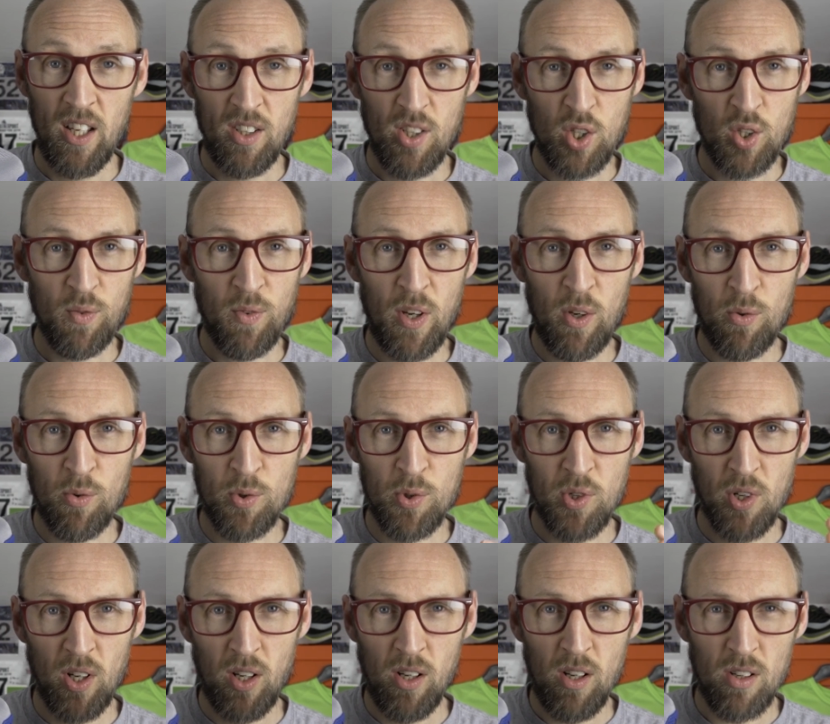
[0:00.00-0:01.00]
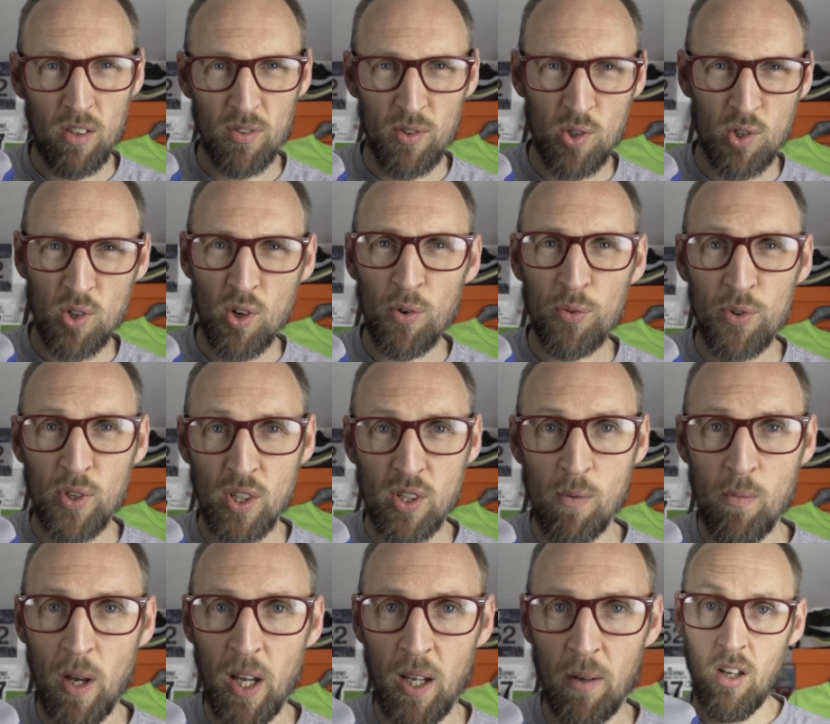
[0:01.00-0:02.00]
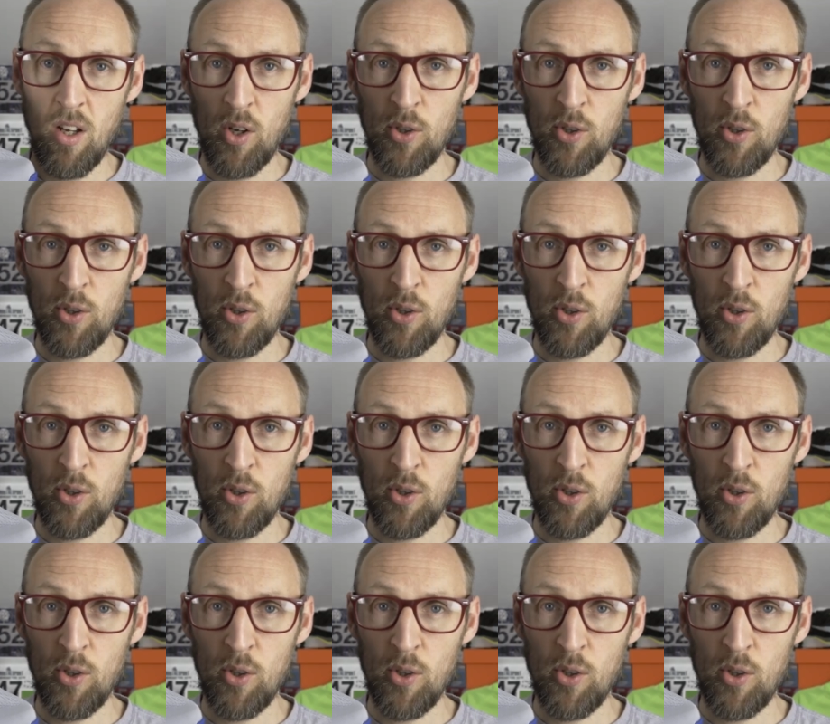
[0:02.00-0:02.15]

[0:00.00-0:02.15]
just feels a lot softer to me.